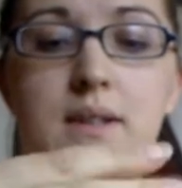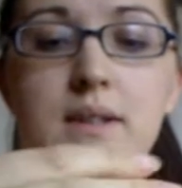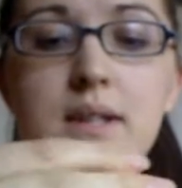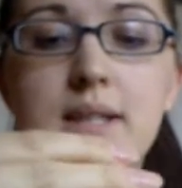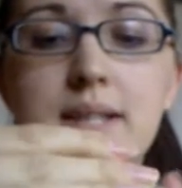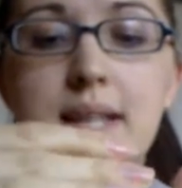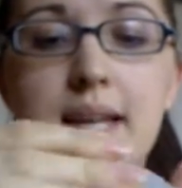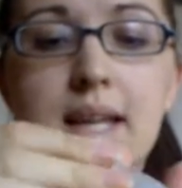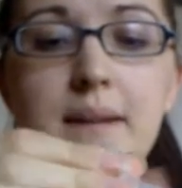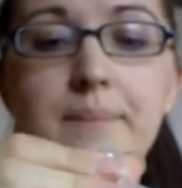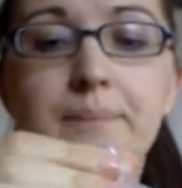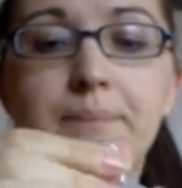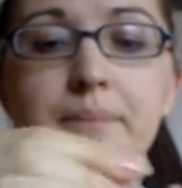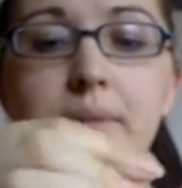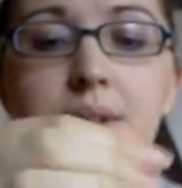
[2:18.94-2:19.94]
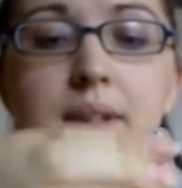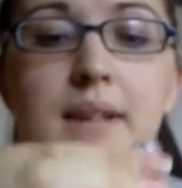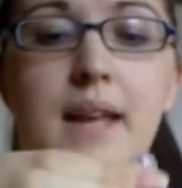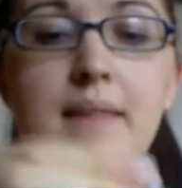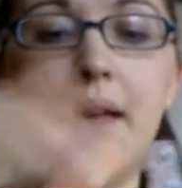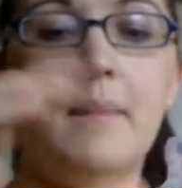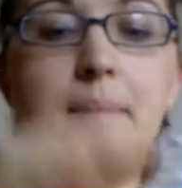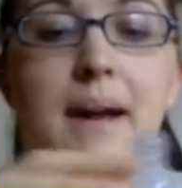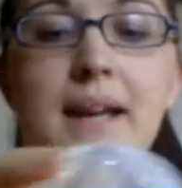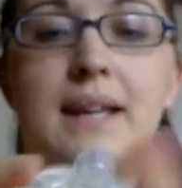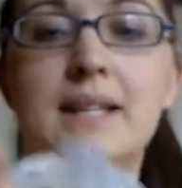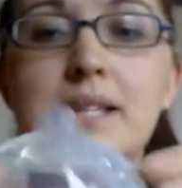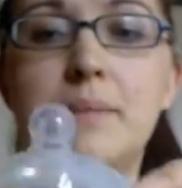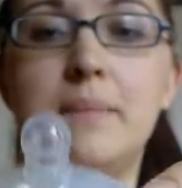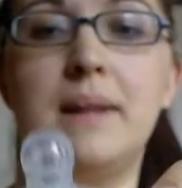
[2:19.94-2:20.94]
your teat, get that back
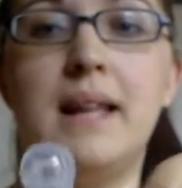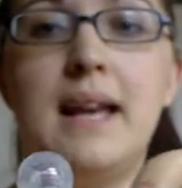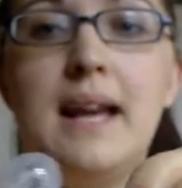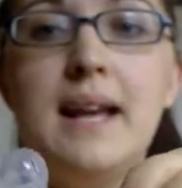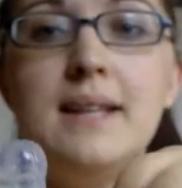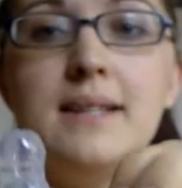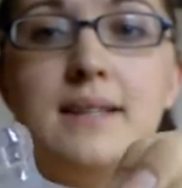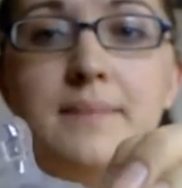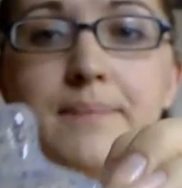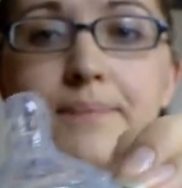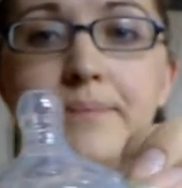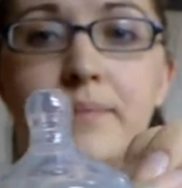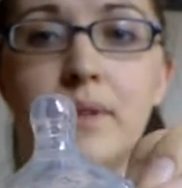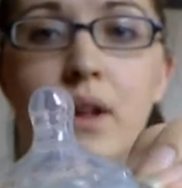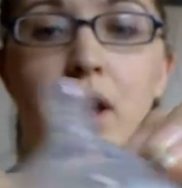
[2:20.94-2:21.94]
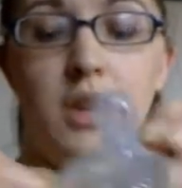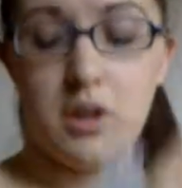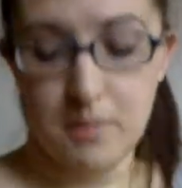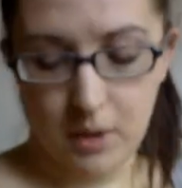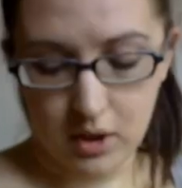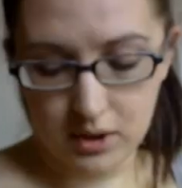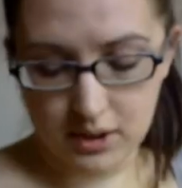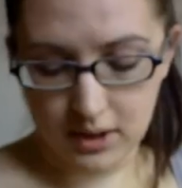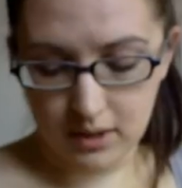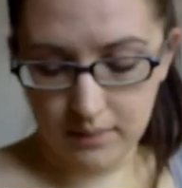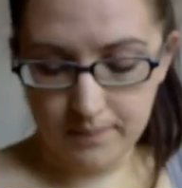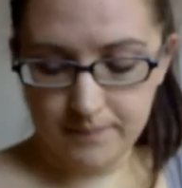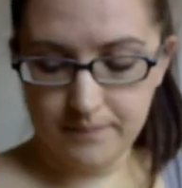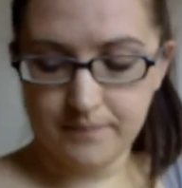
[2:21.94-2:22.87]
into place on your bottle.